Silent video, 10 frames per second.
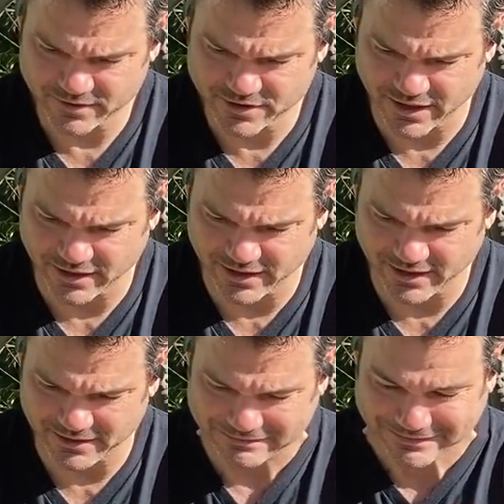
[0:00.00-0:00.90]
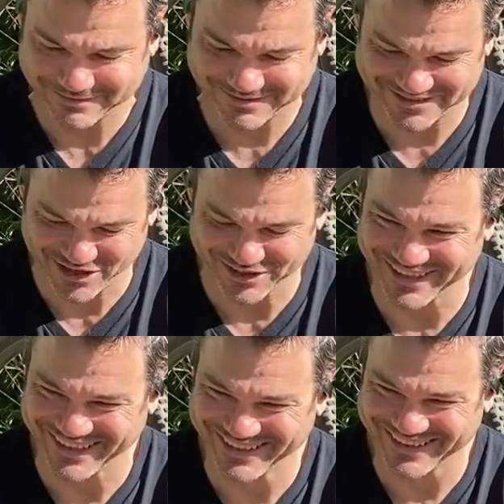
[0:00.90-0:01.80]
gently,
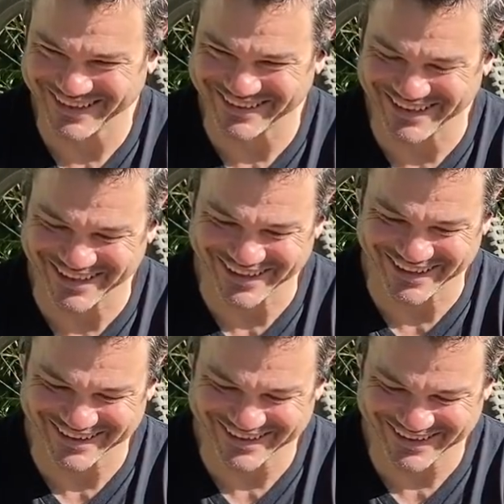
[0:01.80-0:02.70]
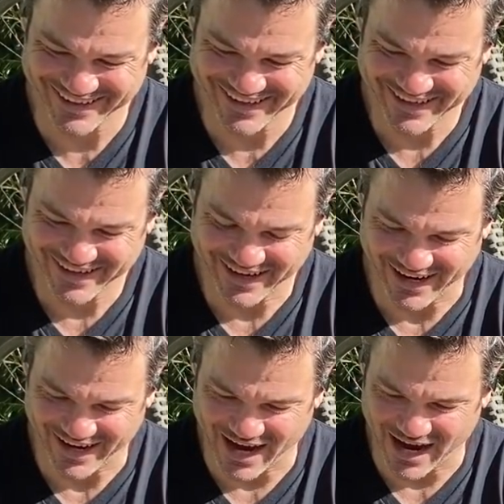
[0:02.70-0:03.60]
gently let the air out.
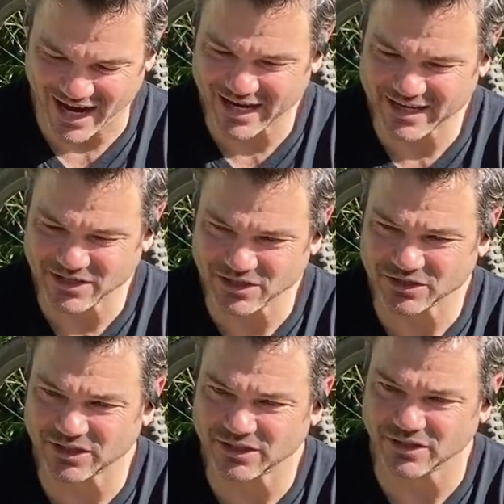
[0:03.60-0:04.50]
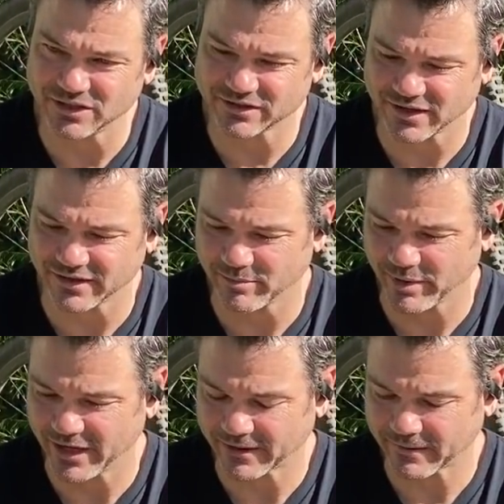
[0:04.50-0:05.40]
I usually do this on the
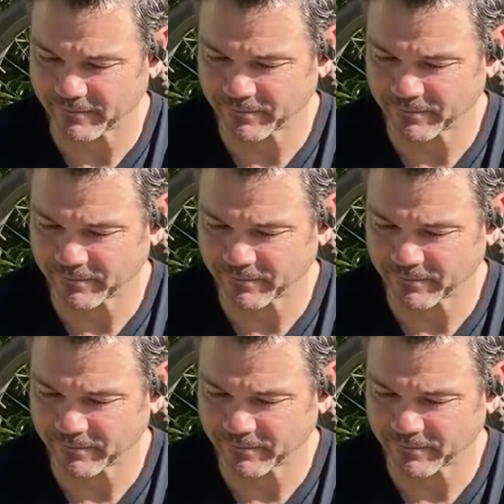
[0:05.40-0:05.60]
bike